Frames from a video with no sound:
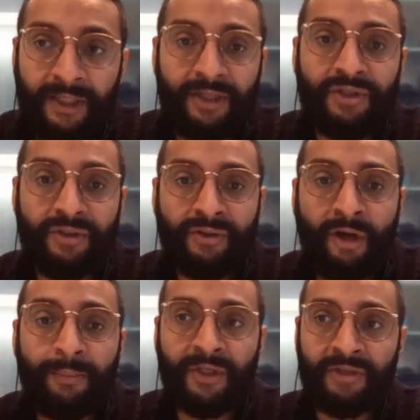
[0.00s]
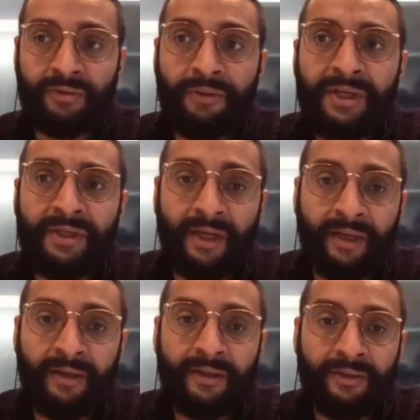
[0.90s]
teach computational
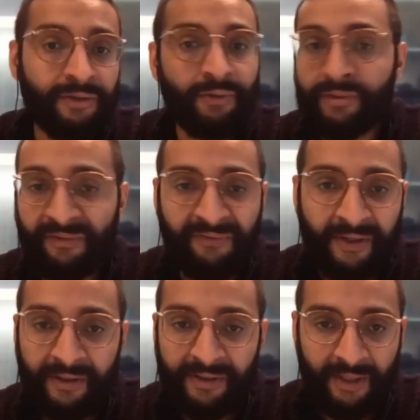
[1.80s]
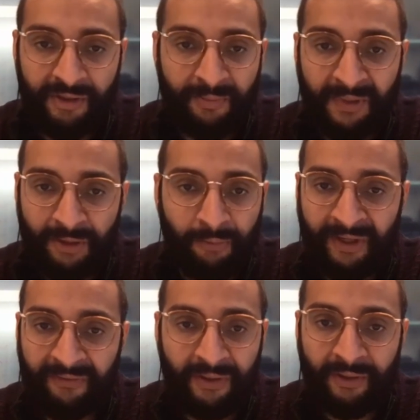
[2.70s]
thinking to students of various ages based on
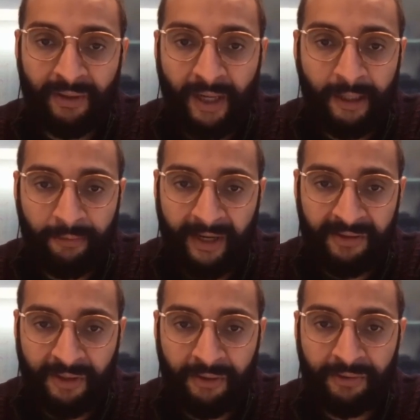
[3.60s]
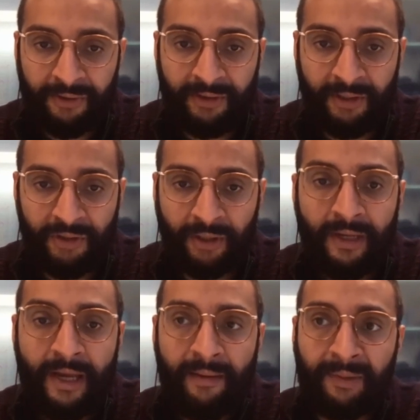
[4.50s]
whatever grades they're used to teaching,
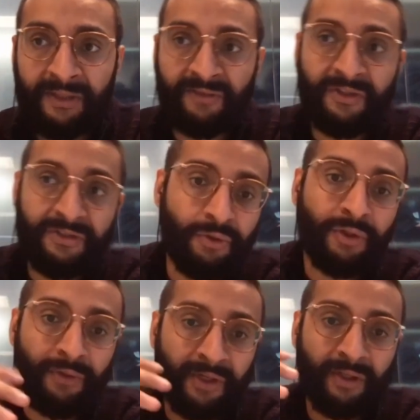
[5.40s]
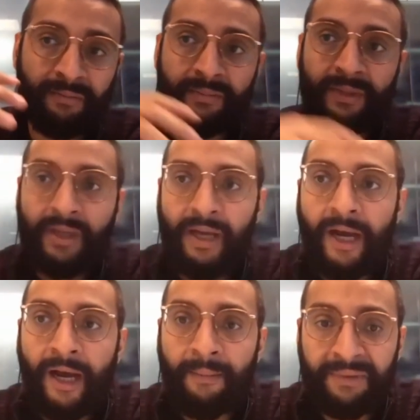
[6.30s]
because of this new curriculum
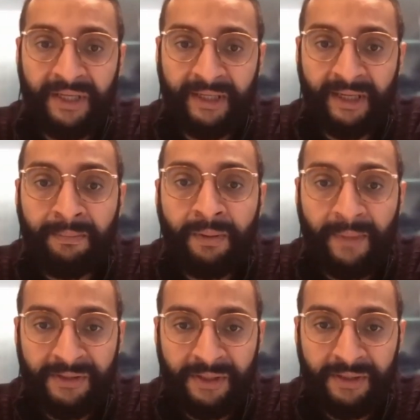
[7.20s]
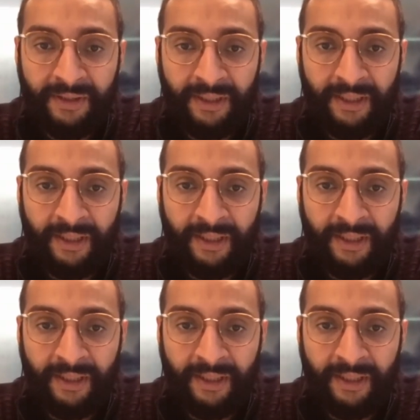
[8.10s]
being implemented